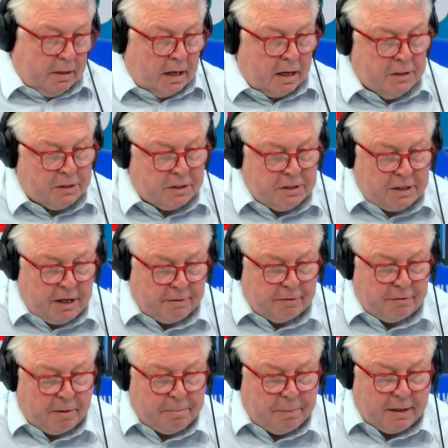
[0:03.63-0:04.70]
is
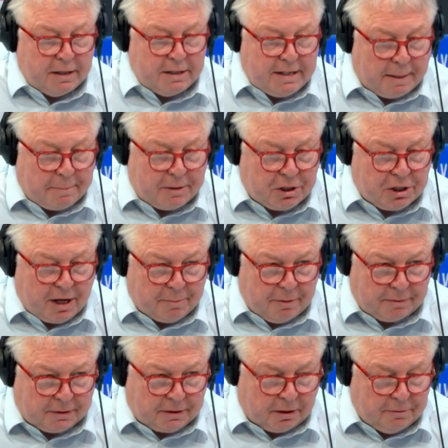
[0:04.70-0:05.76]
Conservative MP and Deputy Chairman
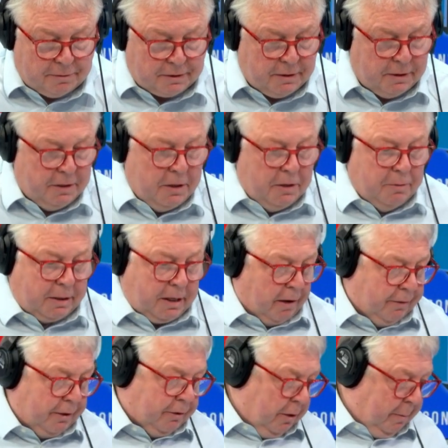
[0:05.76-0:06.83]
of the COVID
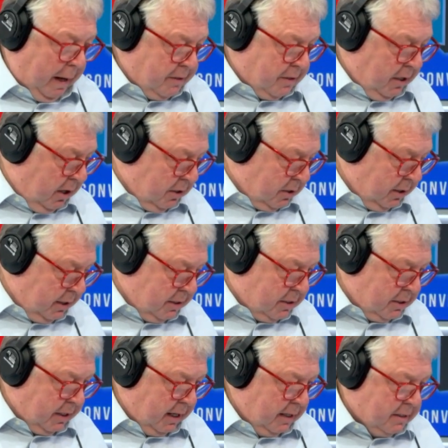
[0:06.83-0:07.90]
Recovery Group, has an article in
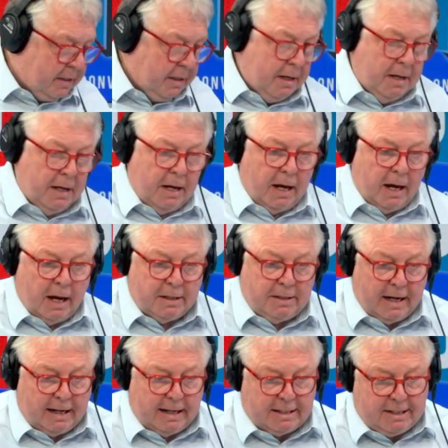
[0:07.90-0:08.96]
today's uh,
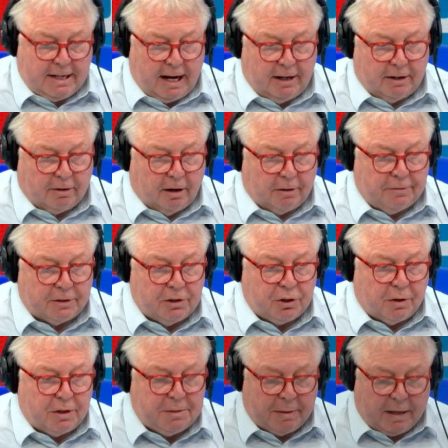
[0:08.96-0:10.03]
Daily Telegraph and
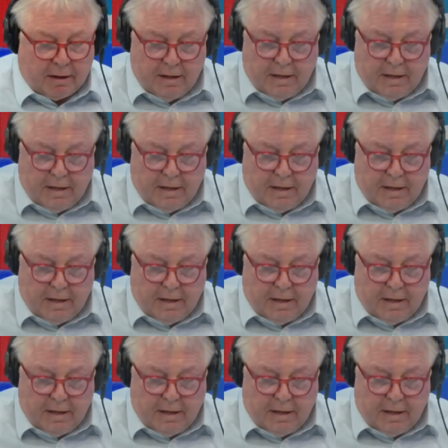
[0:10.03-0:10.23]
joins me now.